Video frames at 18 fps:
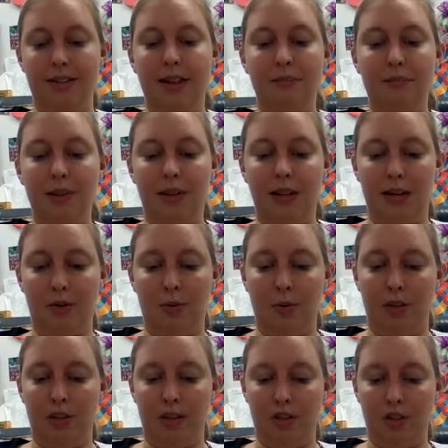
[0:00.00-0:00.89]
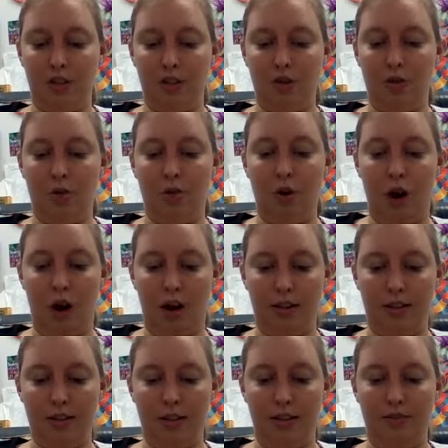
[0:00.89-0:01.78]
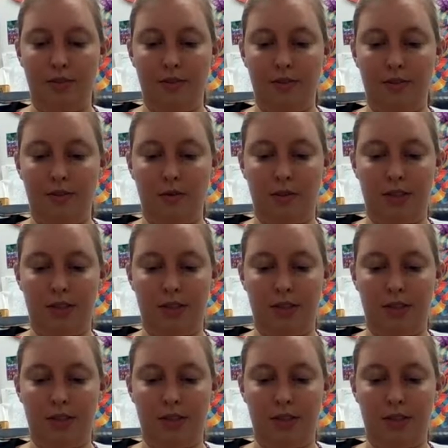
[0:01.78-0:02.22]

something like a religious cross of the